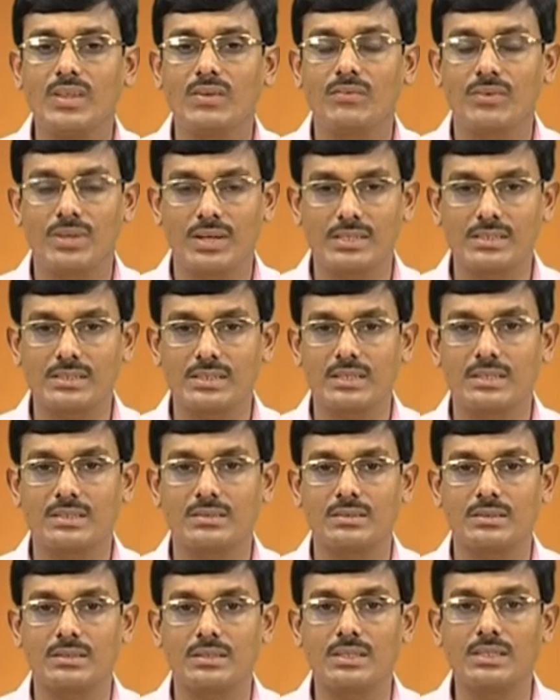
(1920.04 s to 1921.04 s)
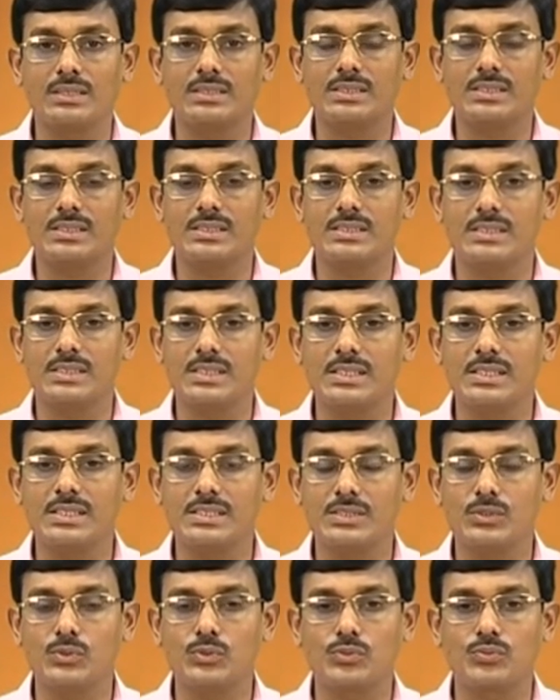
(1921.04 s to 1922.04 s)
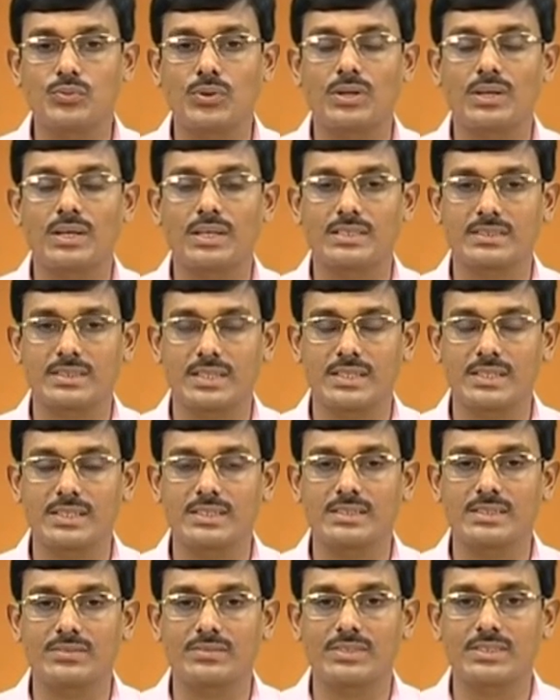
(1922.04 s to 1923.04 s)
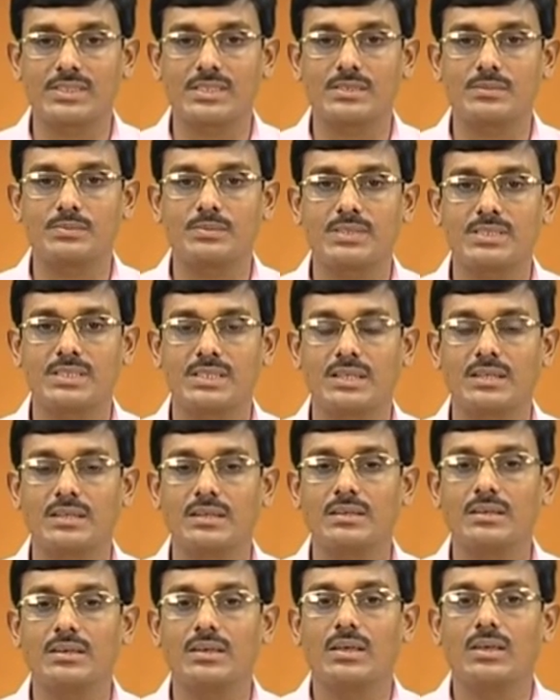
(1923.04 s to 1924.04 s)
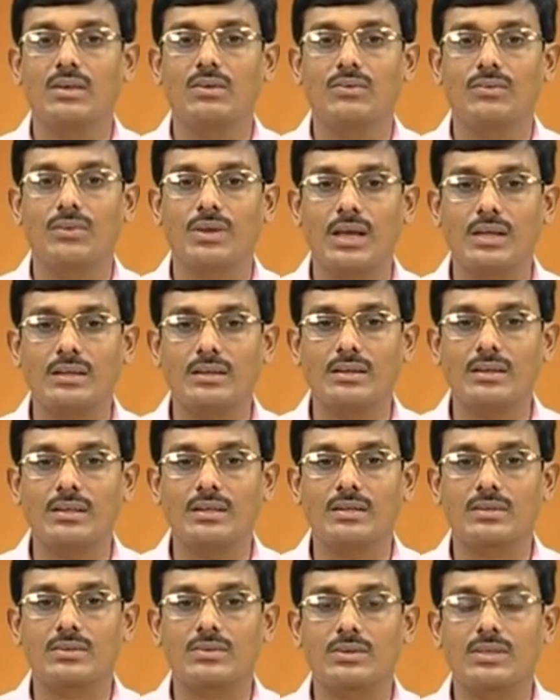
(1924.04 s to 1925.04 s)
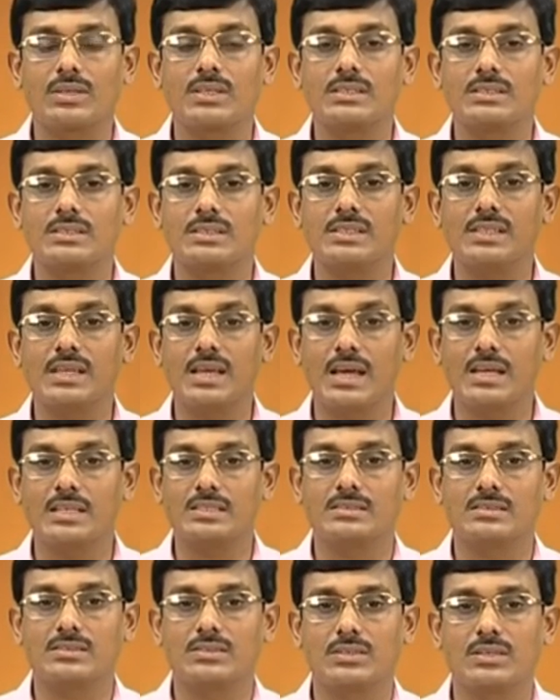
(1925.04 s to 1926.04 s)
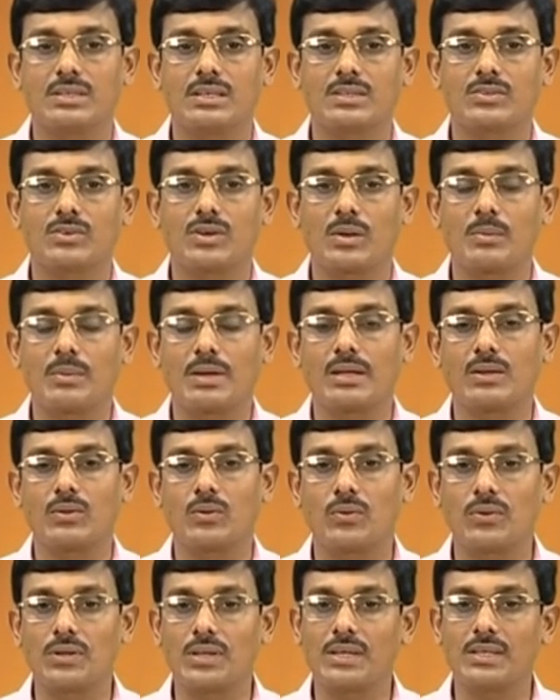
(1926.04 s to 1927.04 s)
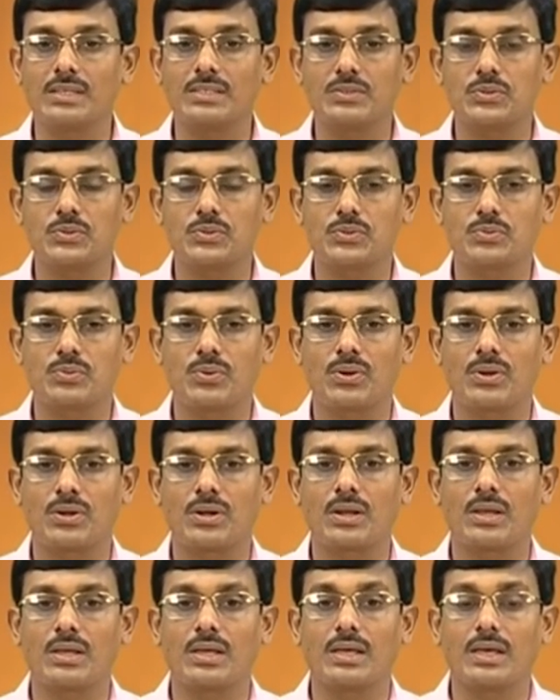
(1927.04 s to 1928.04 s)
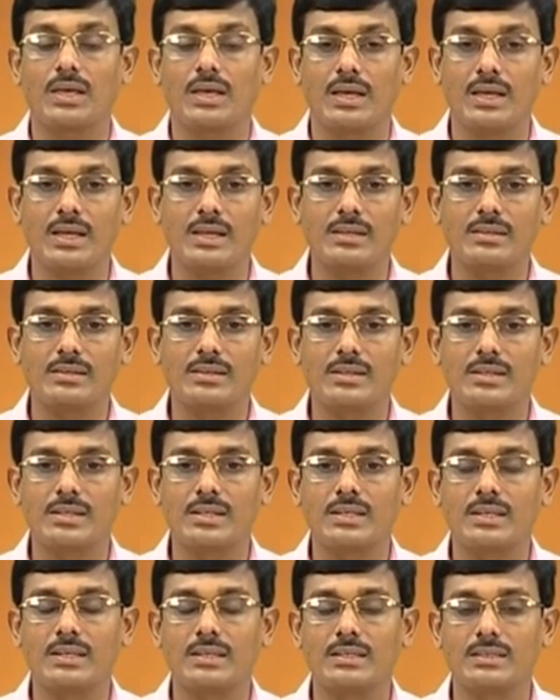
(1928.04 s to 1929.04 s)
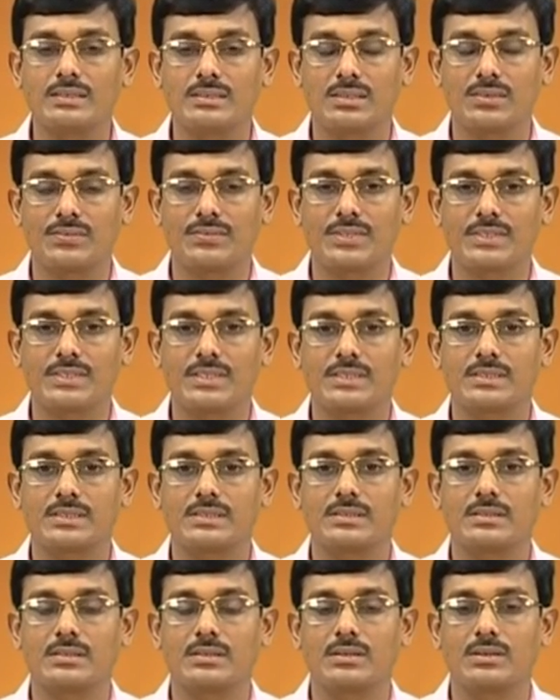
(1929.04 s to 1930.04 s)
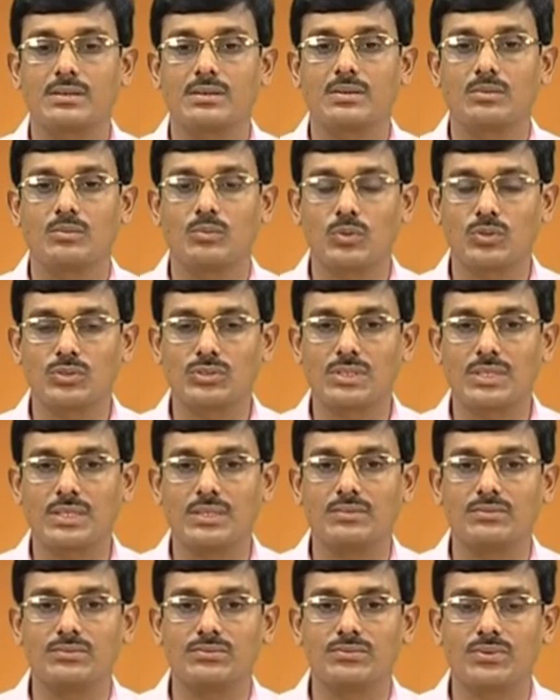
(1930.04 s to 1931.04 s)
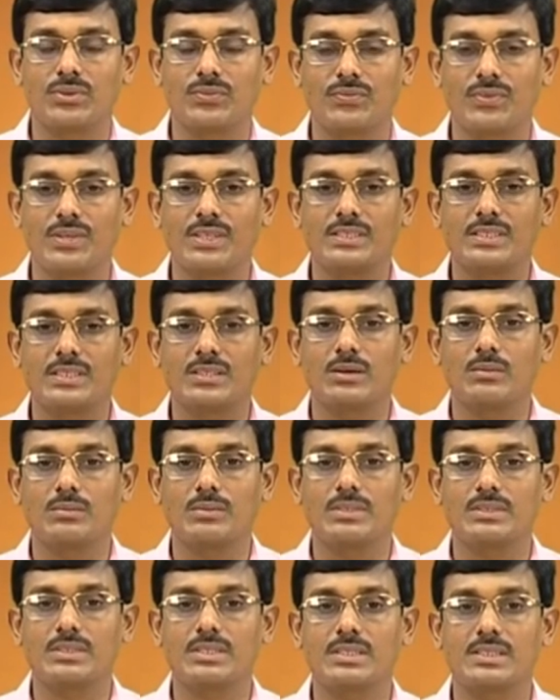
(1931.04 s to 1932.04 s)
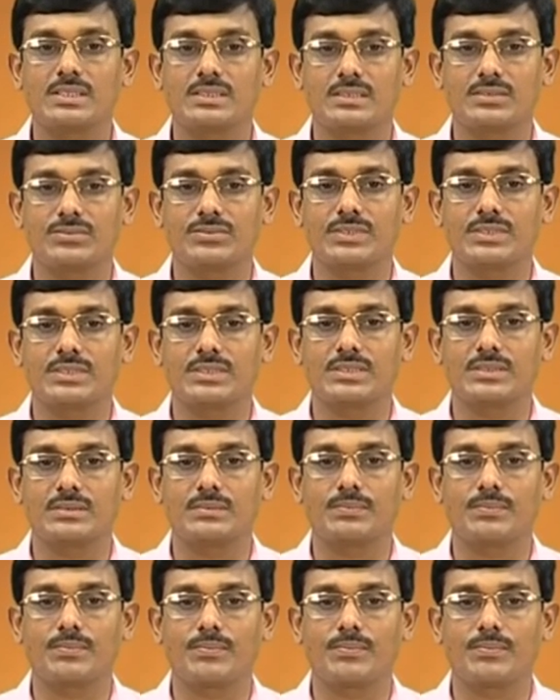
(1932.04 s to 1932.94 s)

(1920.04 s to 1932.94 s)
whereas the ECG is used for external surfaces basically, and ECH, electrochemical honing, is used for internal surfaces, mostly for finishing of internal surfaces.